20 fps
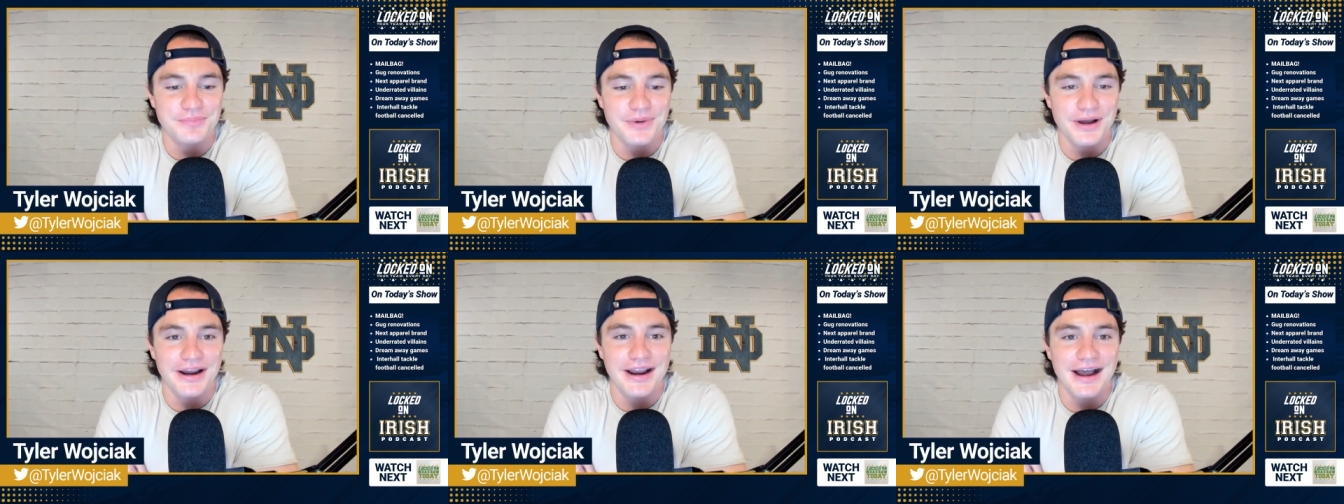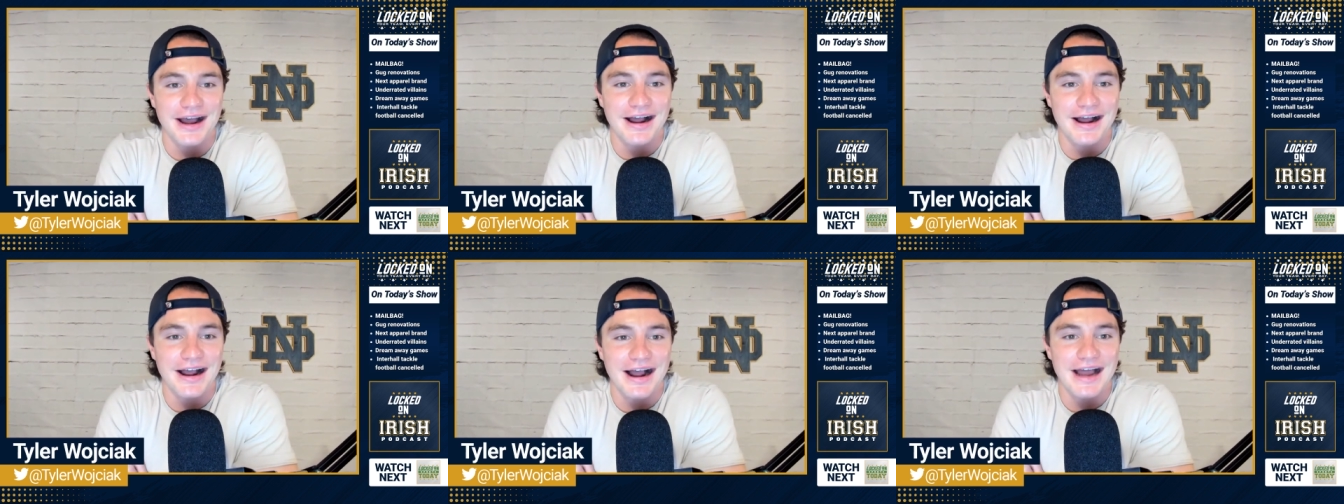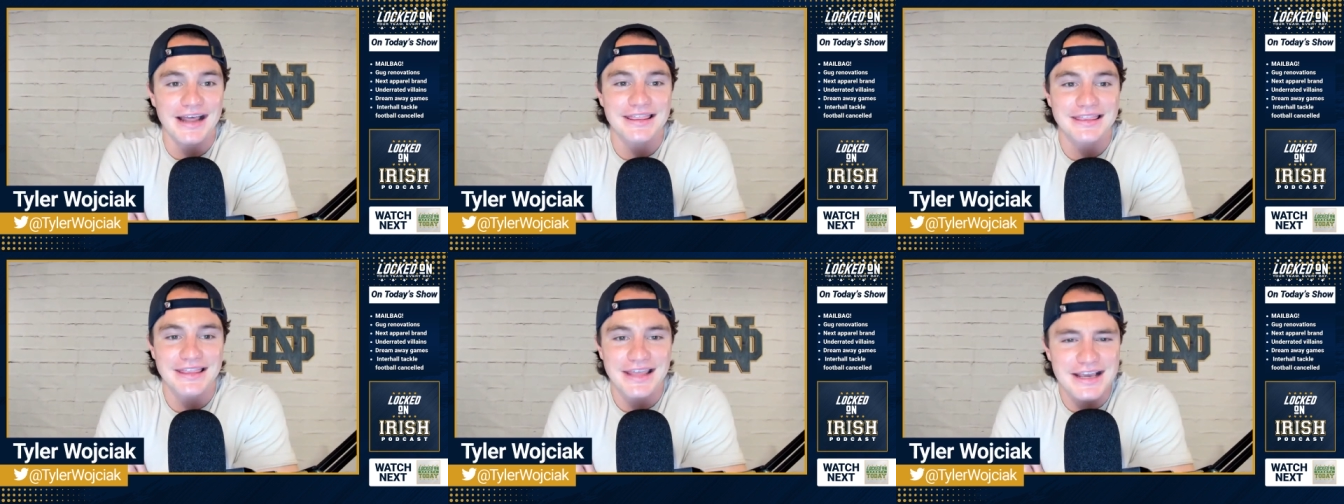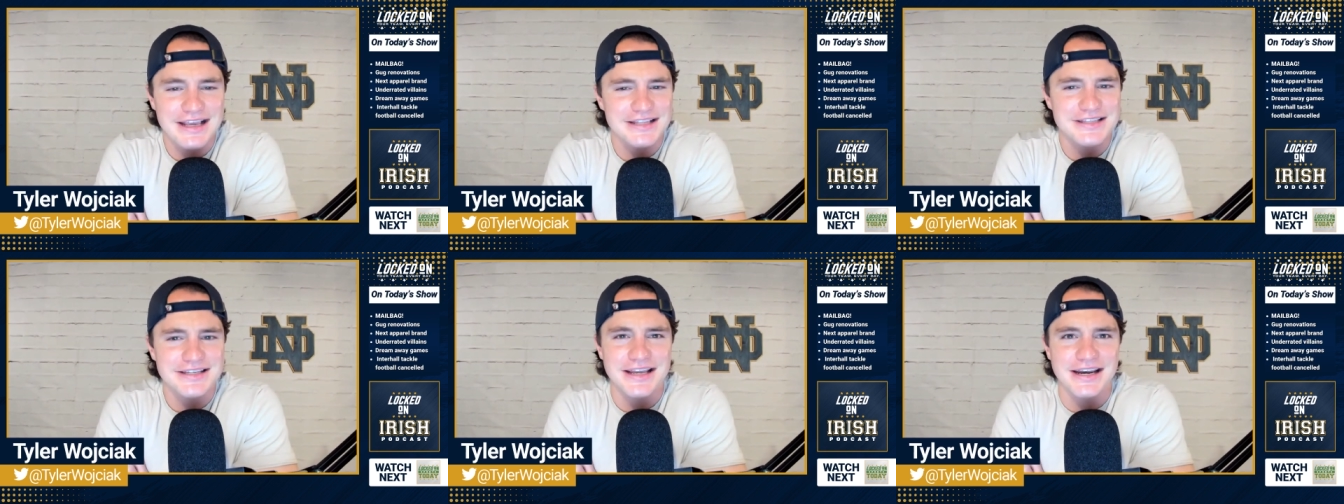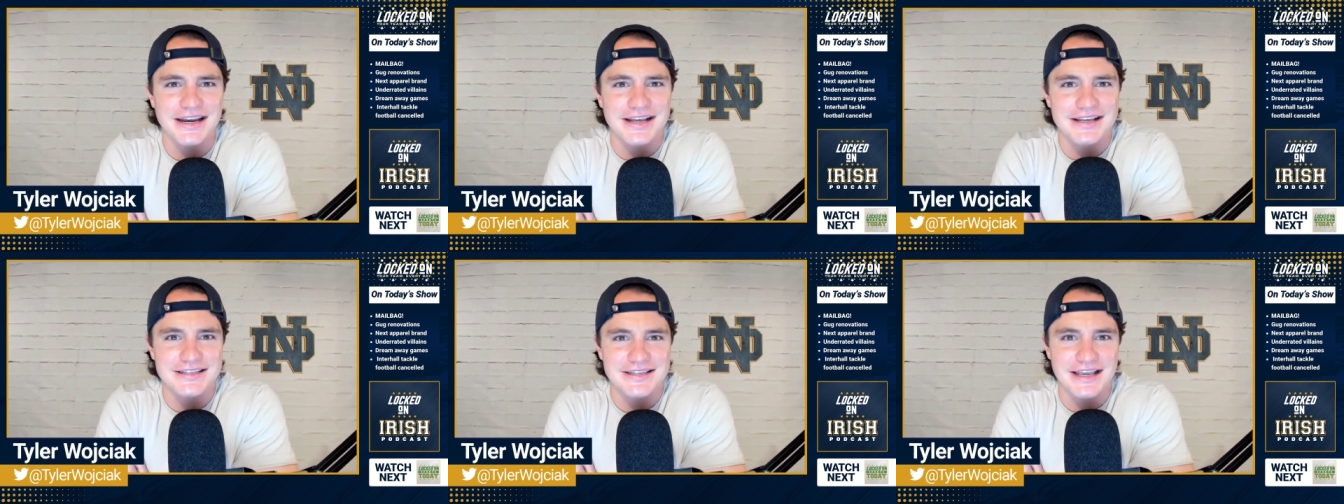But uh, I think it's
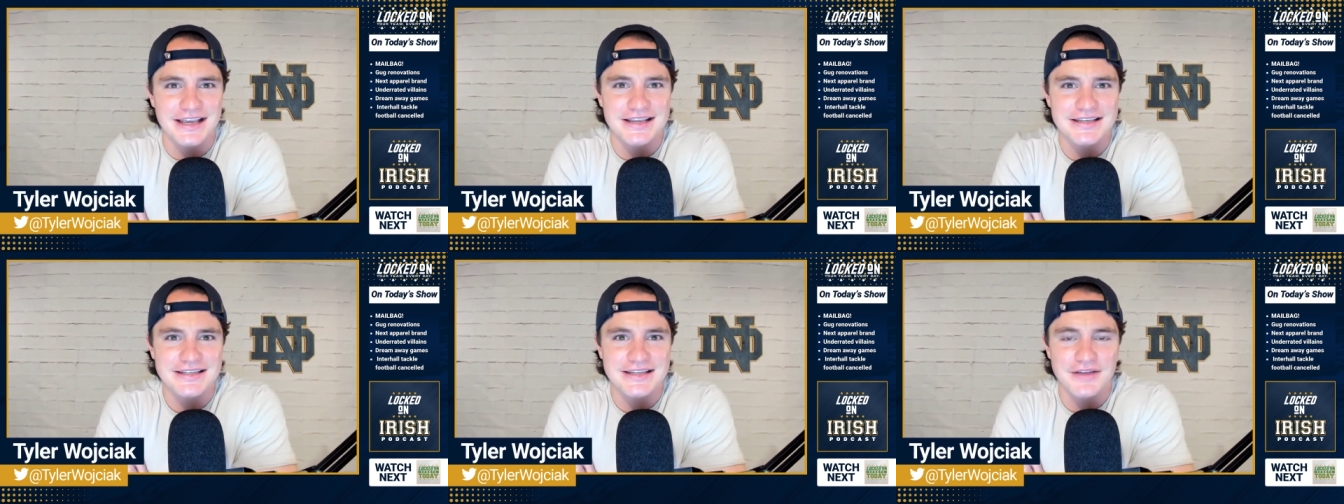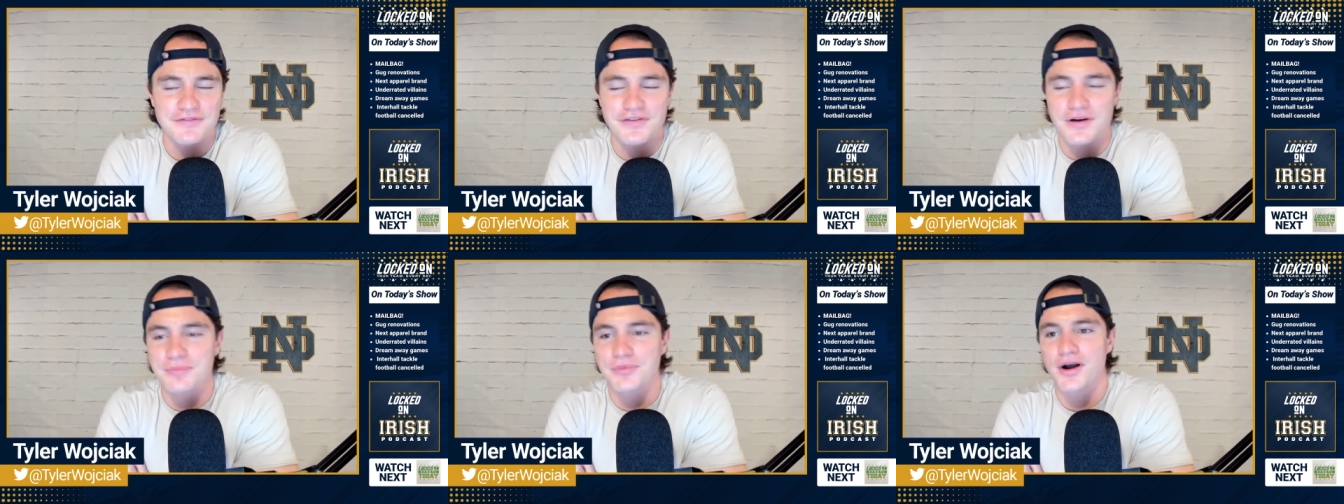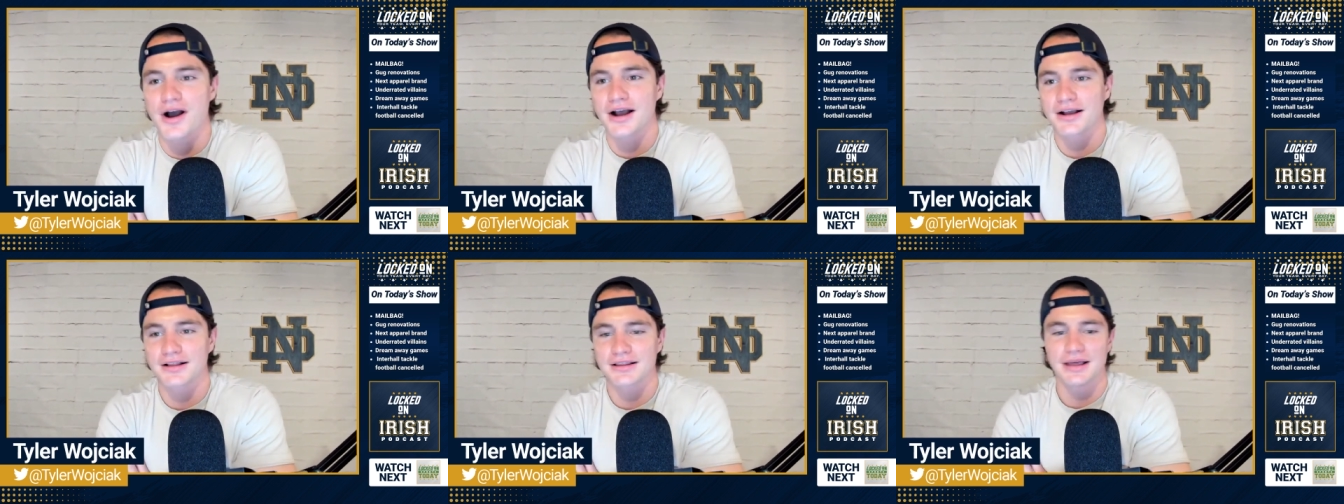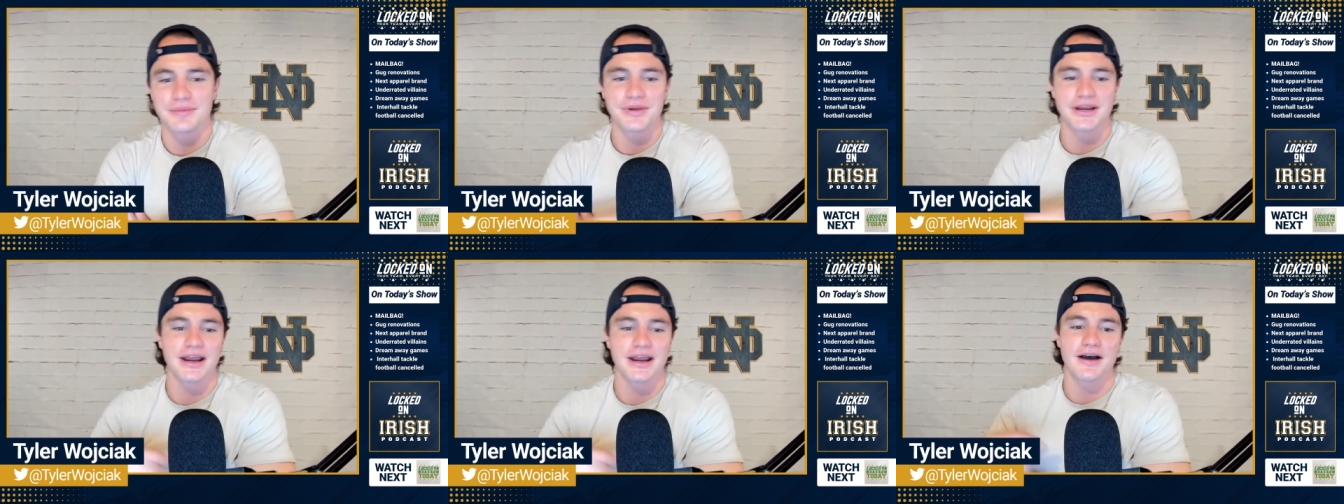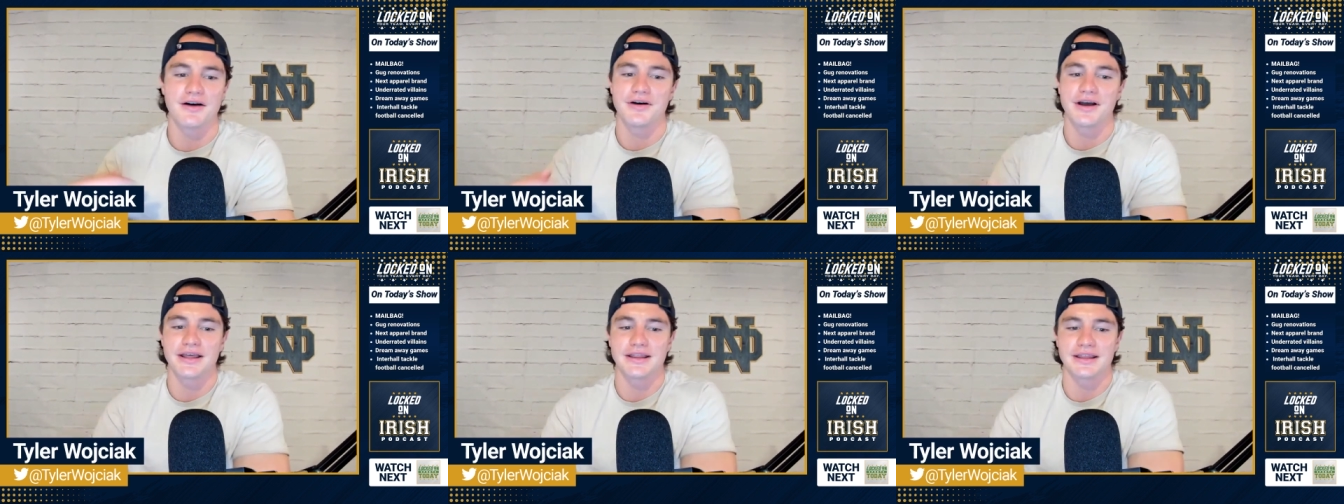going to exist. If I'm wrong, let me
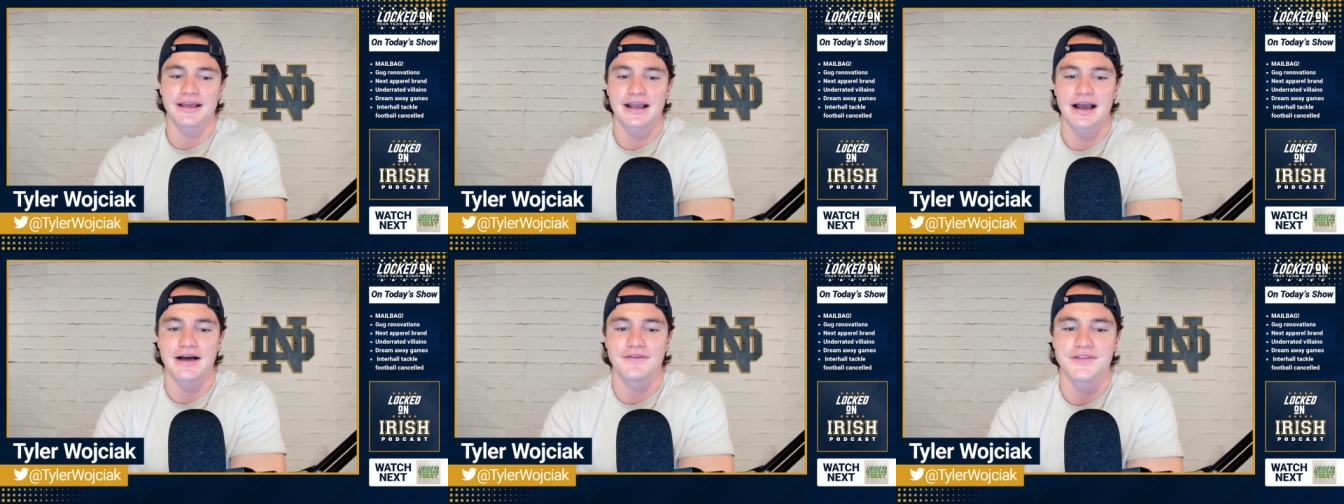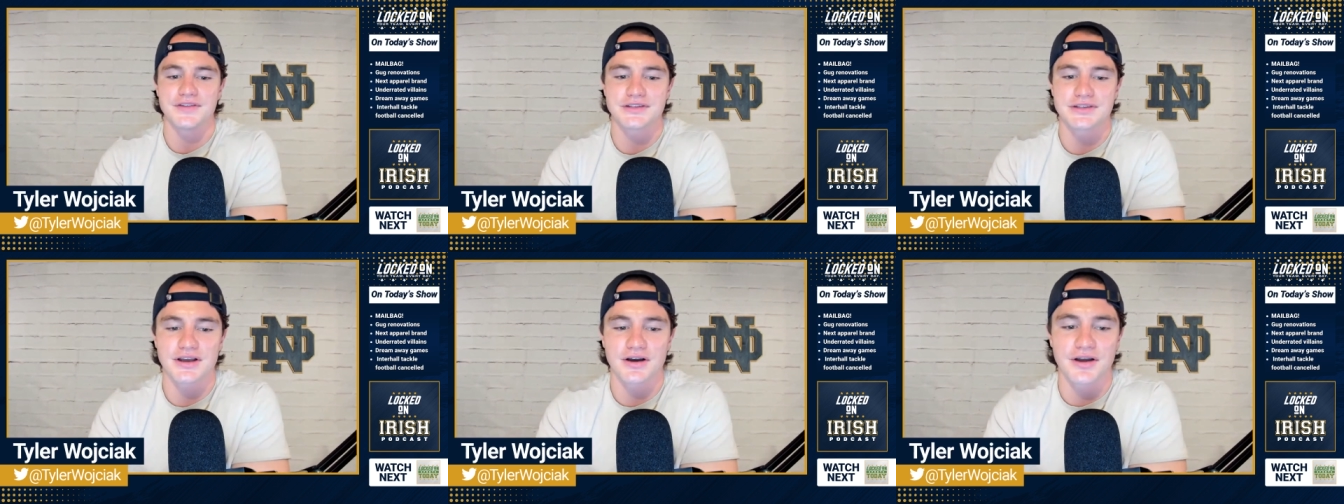know in the comments.